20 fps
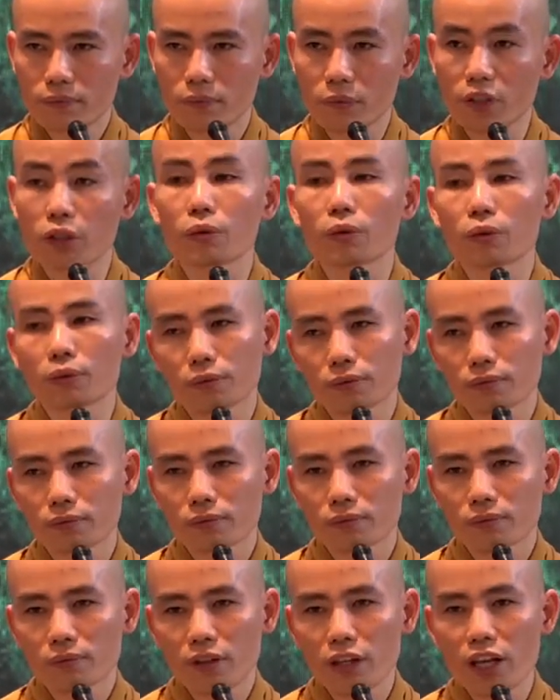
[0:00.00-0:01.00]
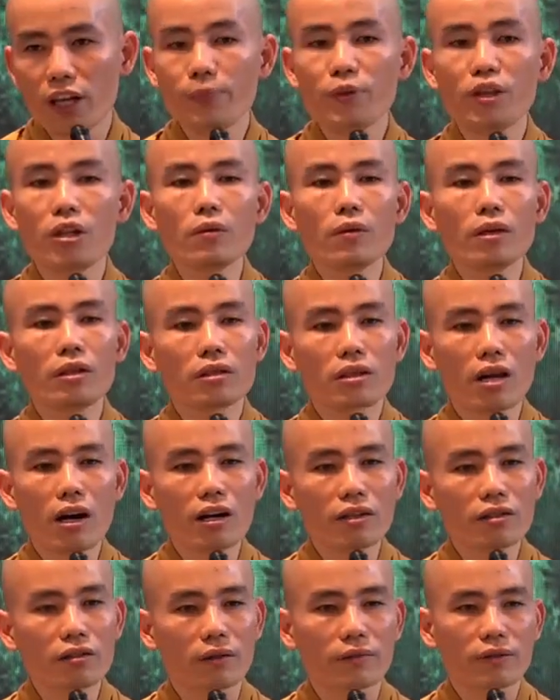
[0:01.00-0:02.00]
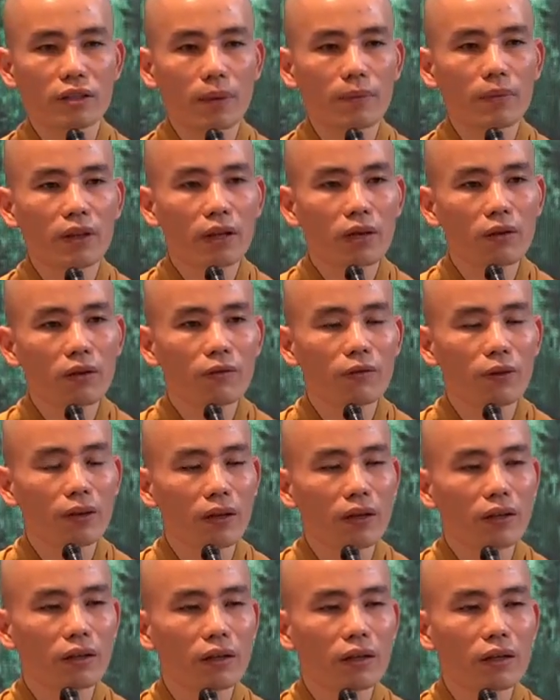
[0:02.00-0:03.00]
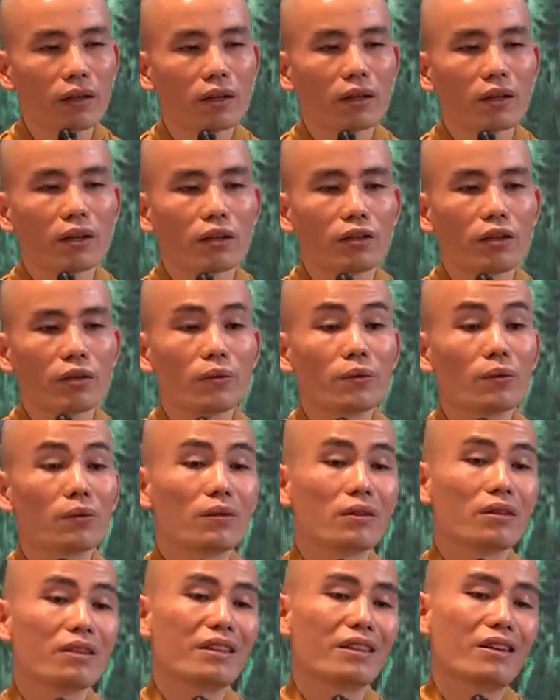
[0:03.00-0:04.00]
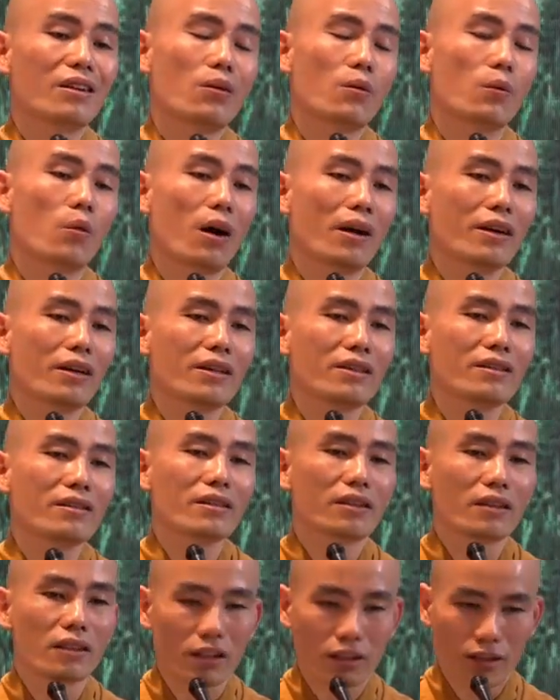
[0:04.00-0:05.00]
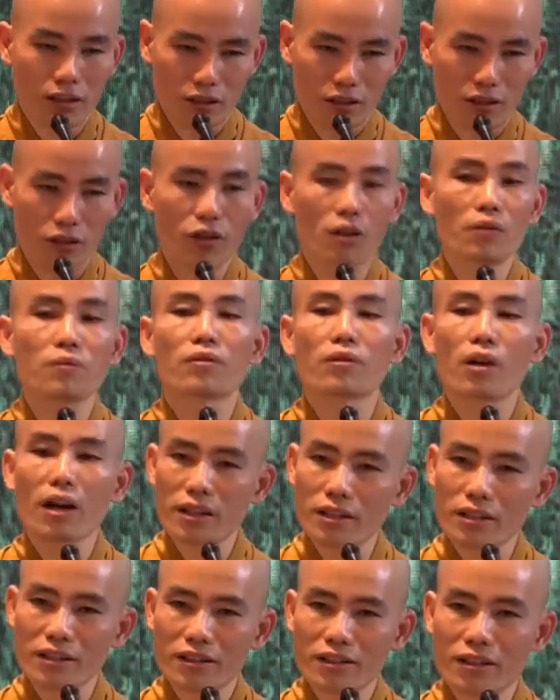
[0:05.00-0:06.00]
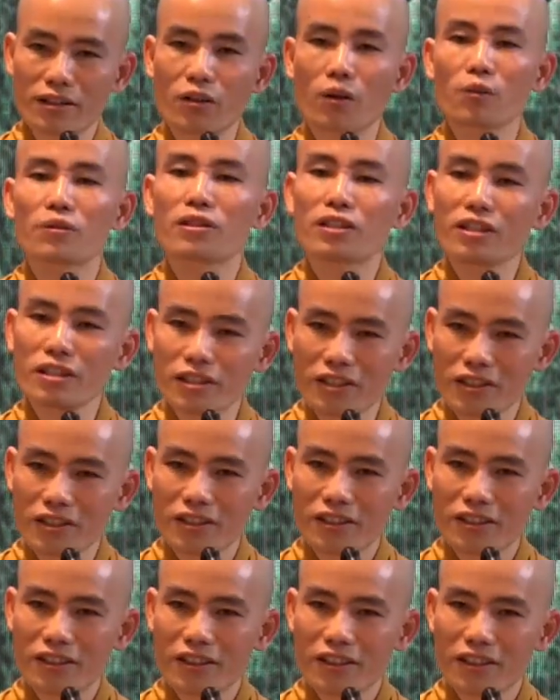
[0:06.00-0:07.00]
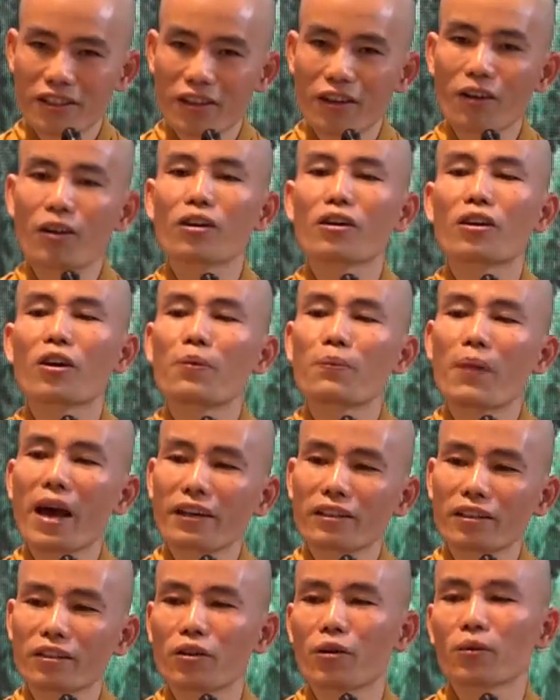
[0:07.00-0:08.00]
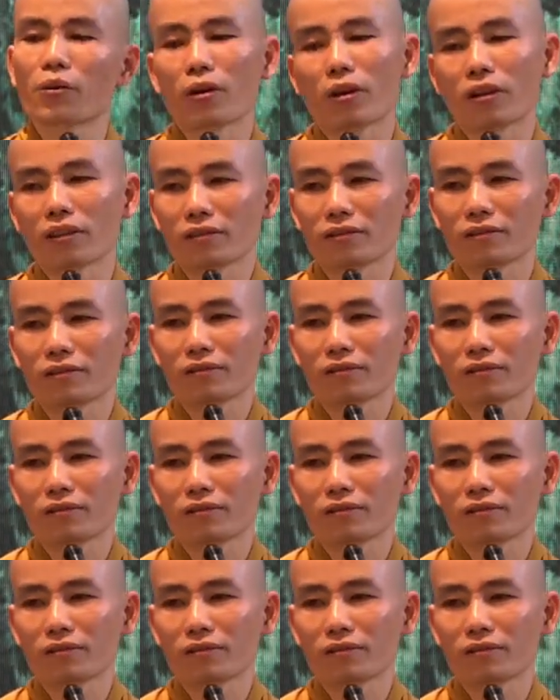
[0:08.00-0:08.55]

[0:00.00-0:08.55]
you if you in charge of something within here you want is go right go good or go bad go wrong